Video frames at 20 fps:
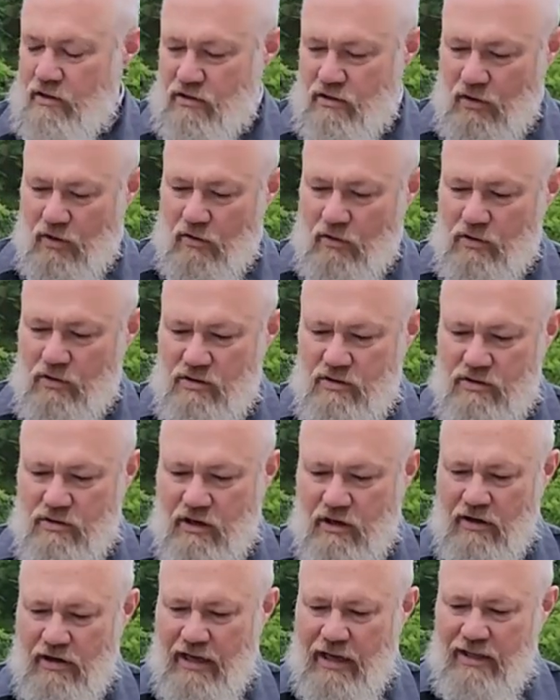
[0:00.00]
So
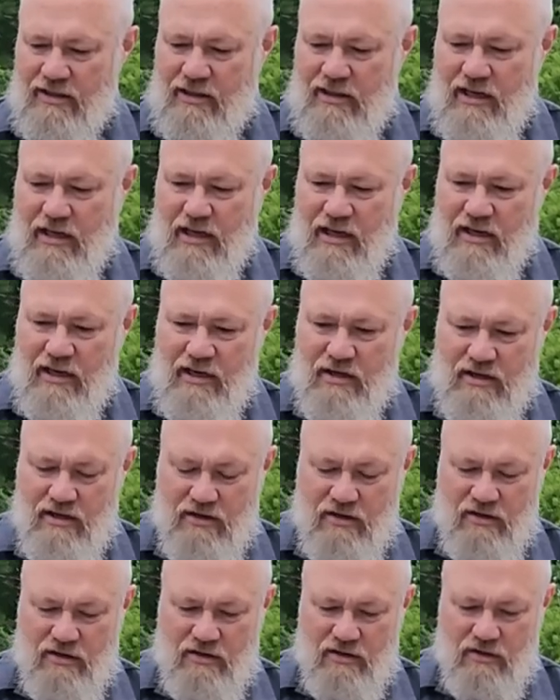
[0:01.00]
start at the
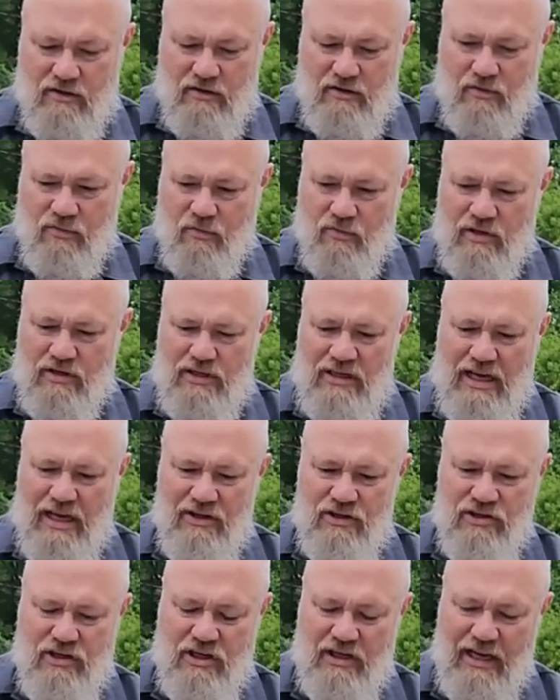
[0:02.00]

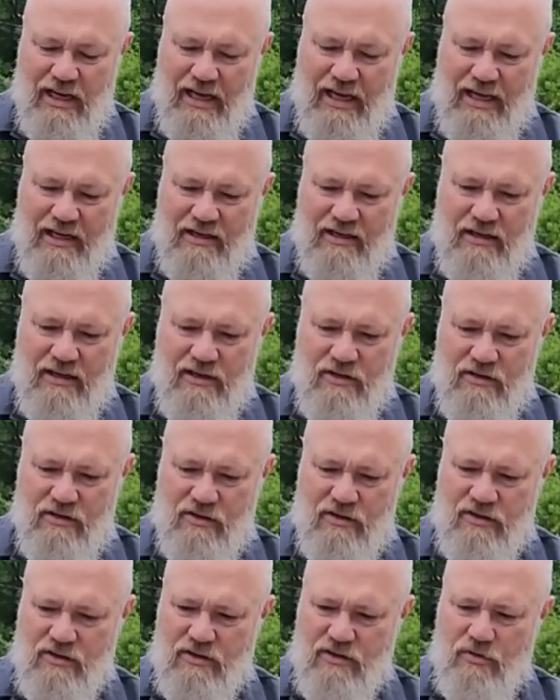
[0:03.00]
retention end.
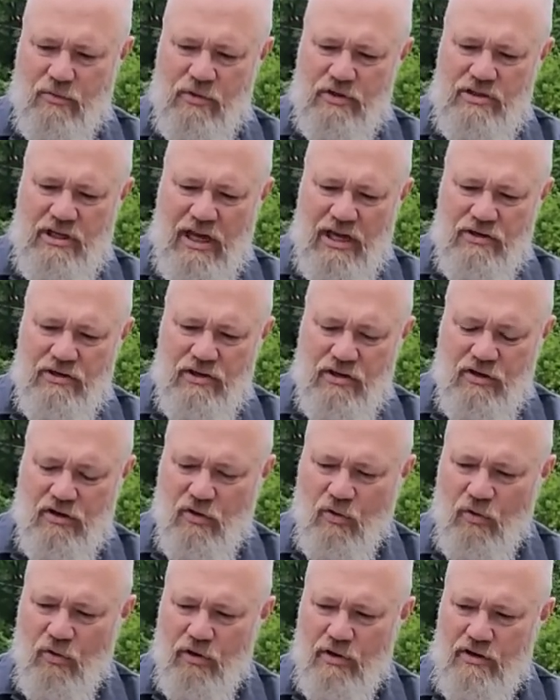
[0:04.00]
So this is the retention
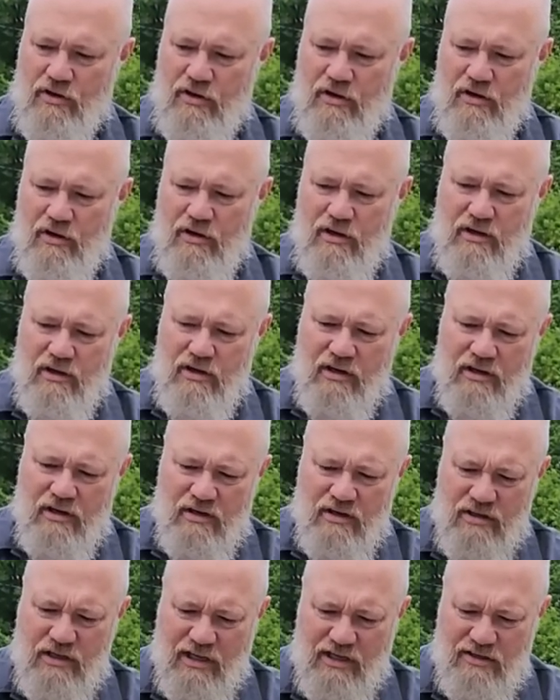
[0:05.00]
cord
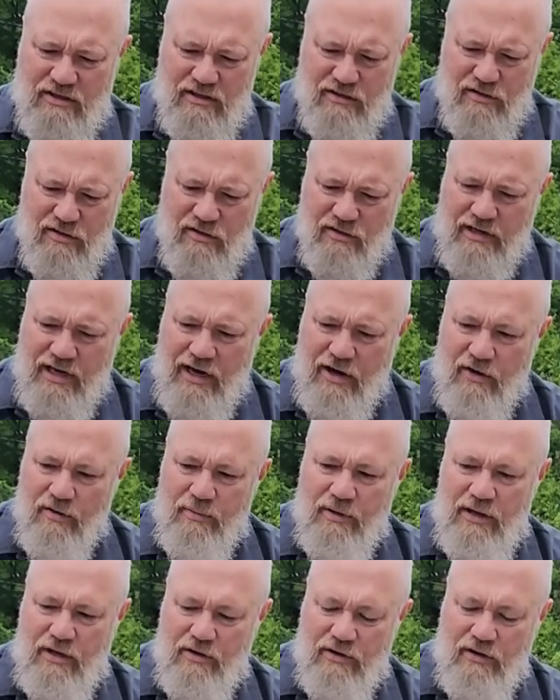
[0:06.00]
it's got this little
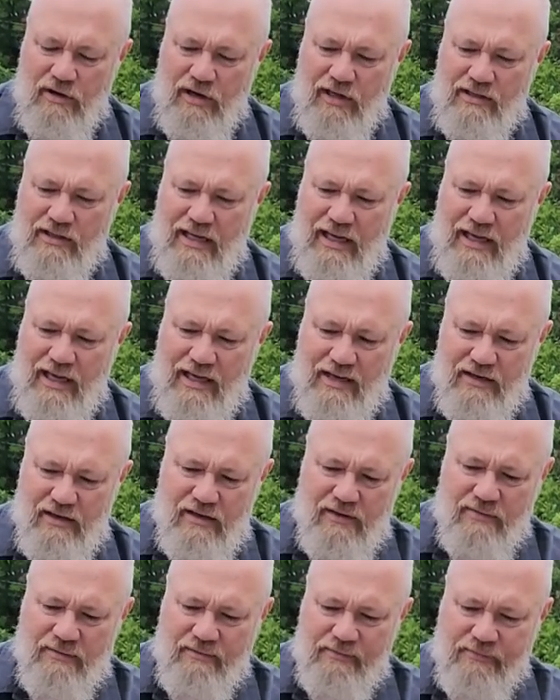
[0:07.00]
carabiner on the
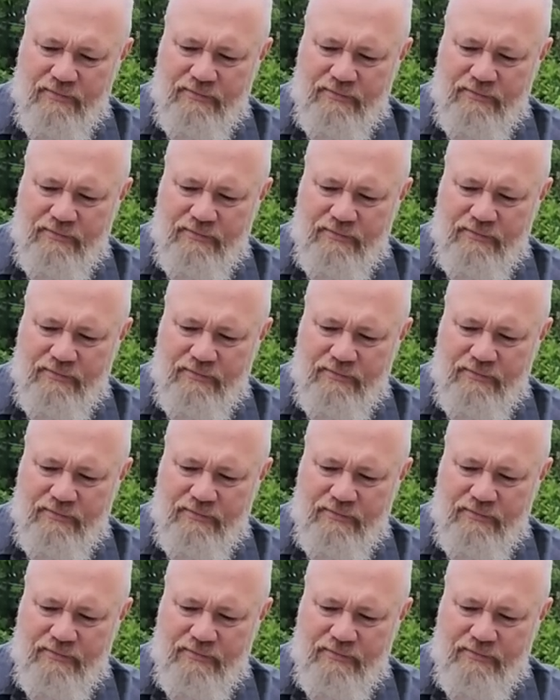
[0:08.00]
end.